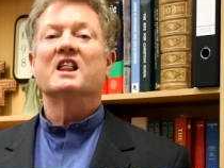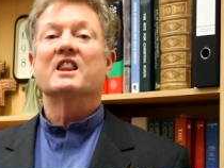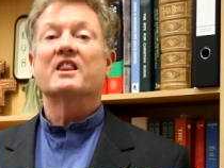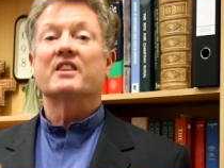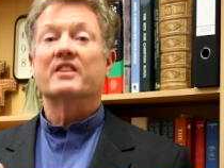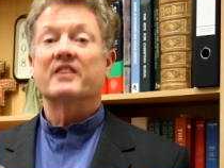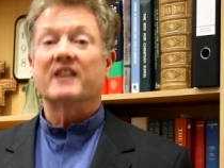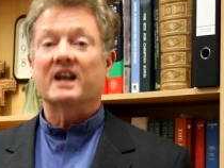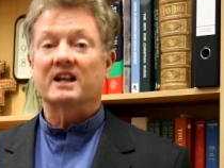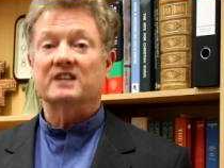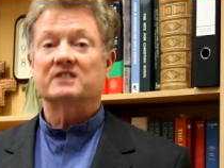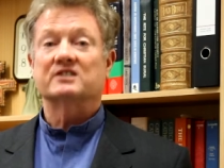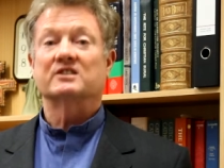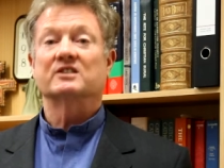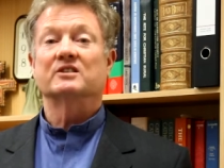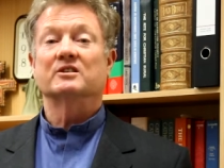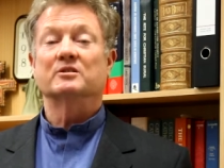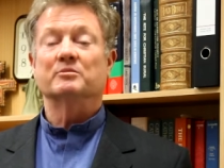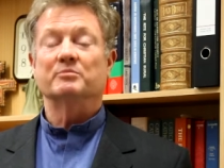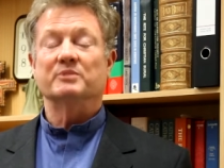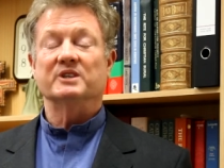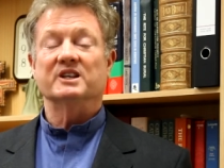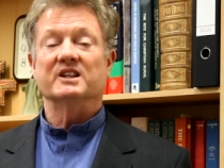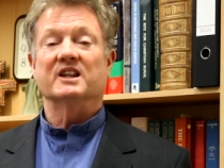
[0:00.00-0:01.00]
that's going
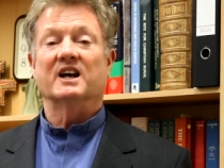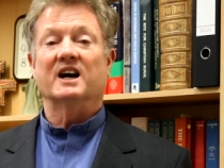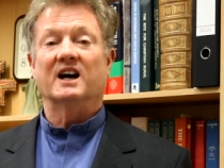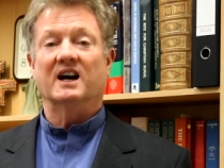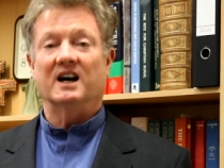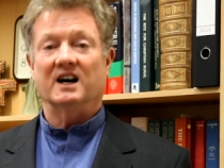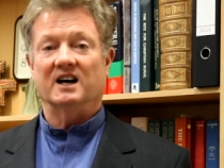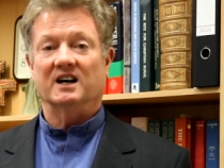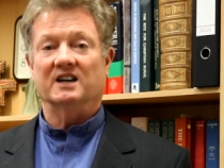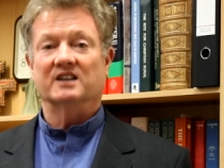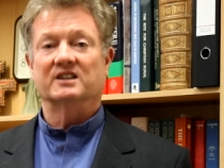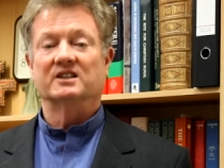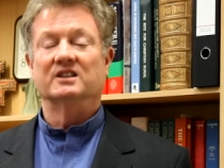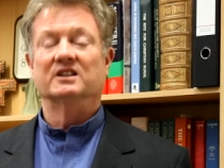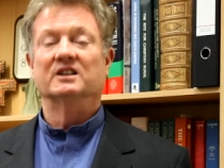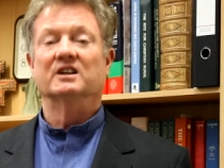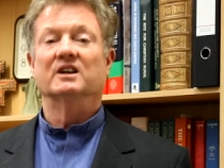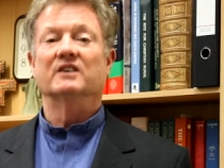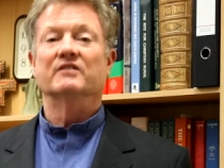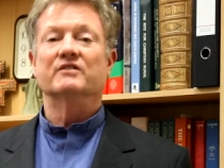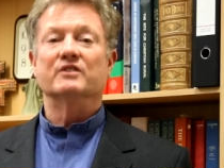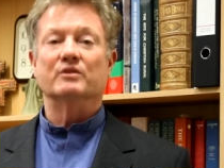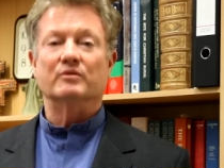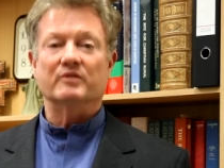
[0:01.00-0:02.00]
to be the heart
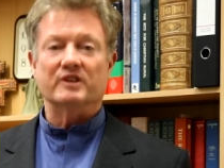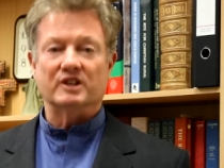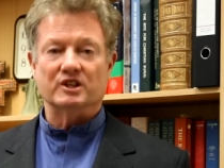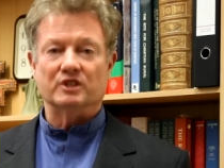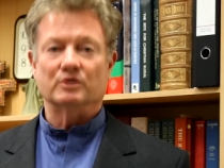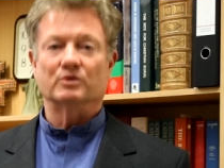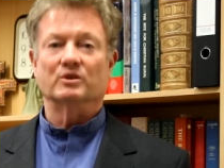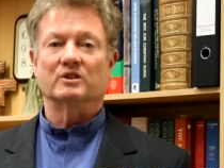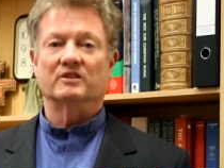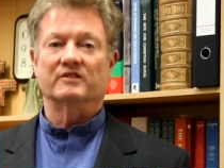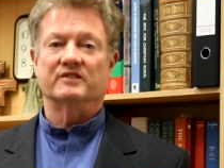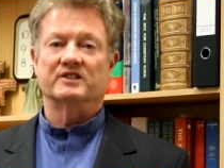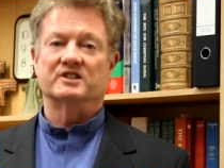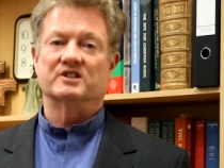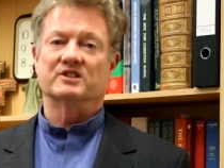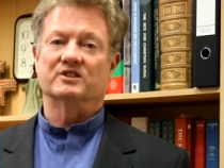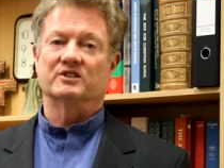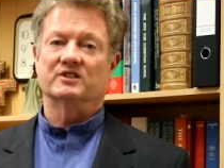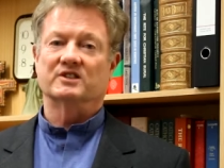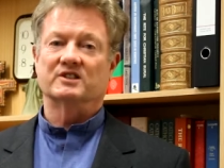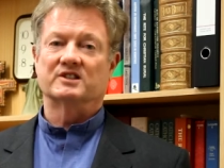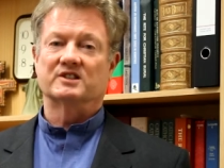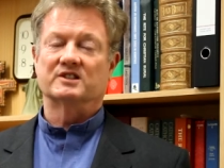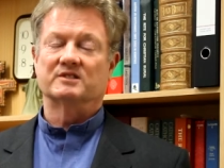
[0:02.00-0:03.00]
of the renewal of the
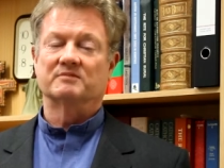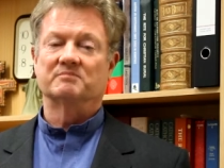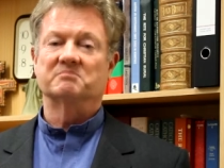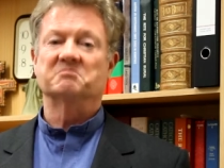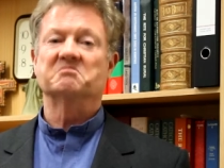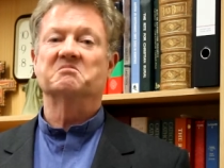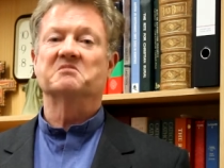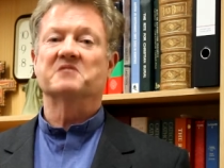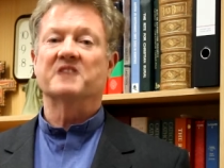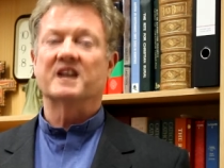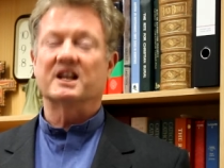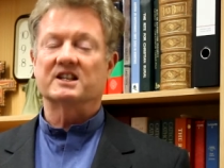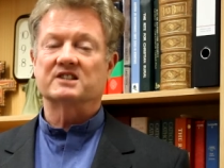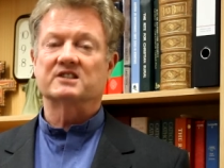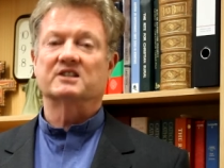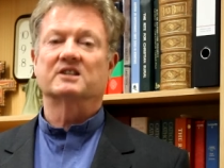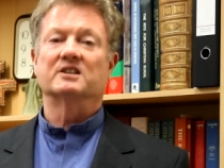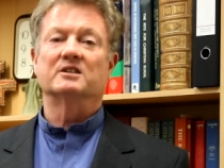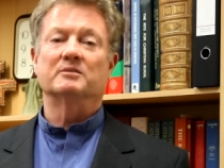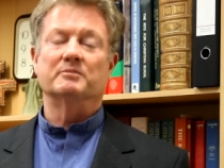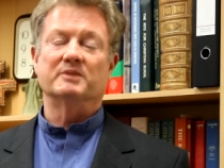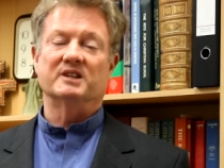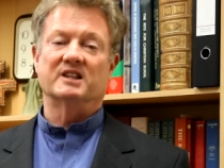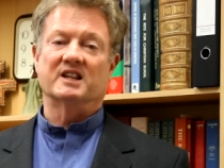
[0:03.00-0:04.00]
church. That's
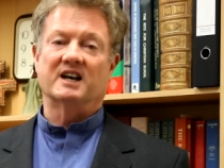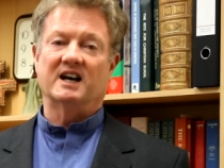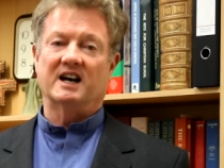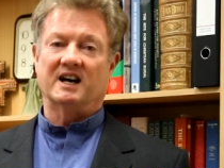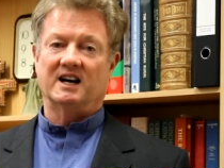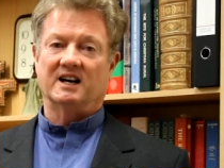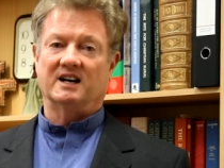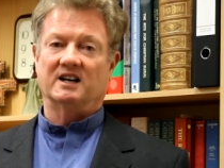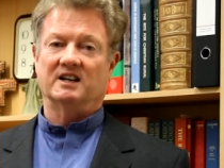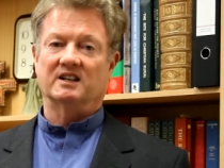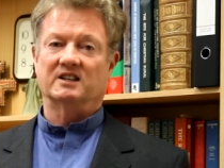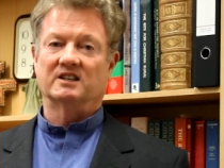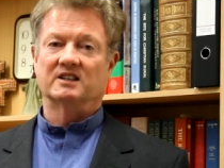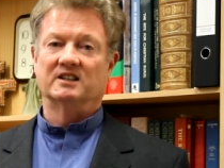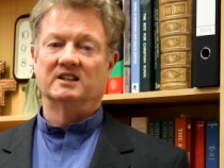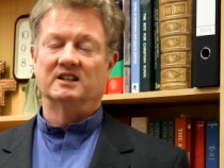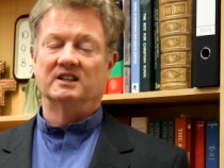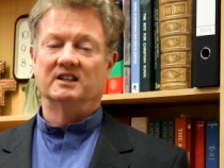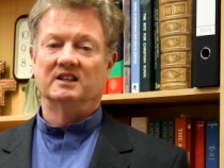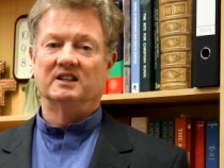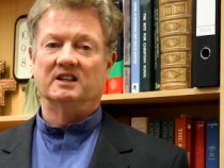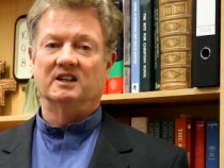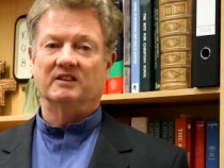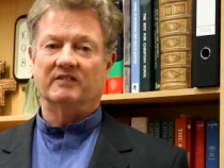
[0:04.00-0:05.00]
going to be the heart
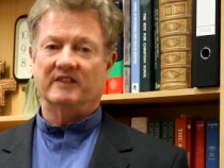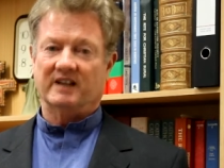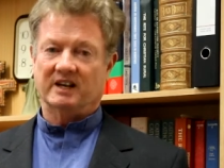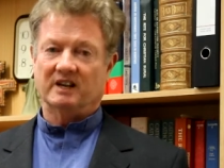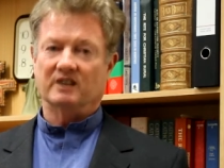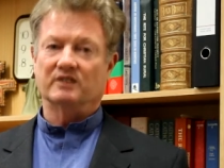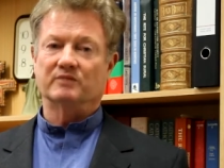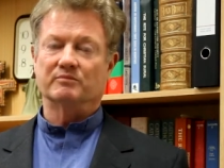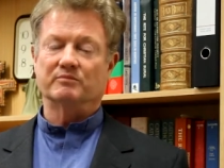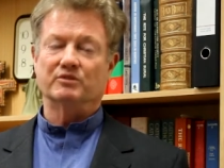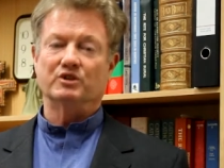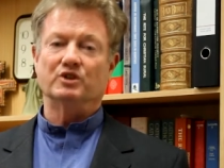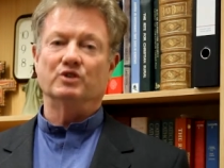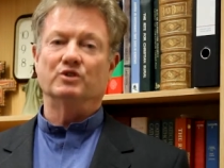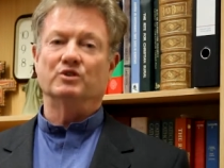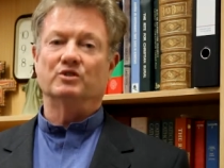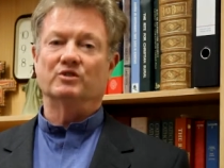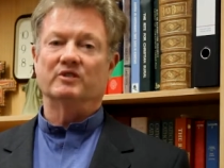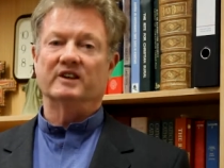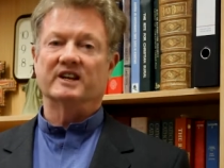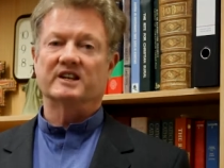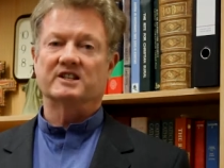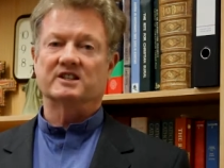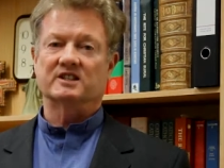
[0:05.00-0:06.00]
of our new
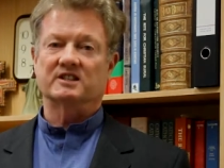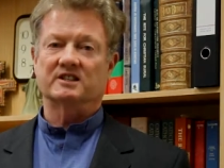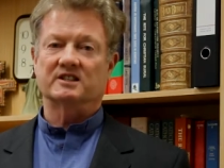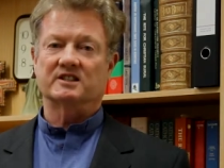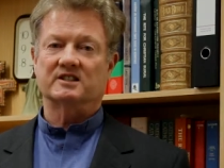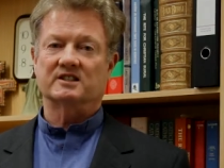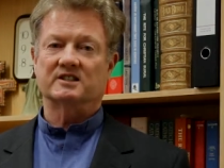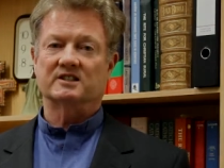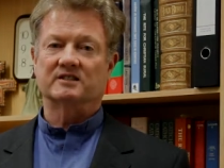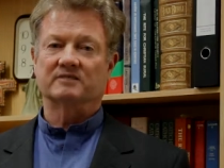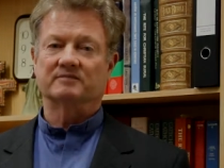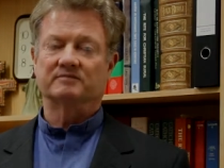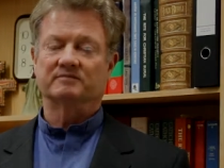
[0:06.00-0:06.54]
directions.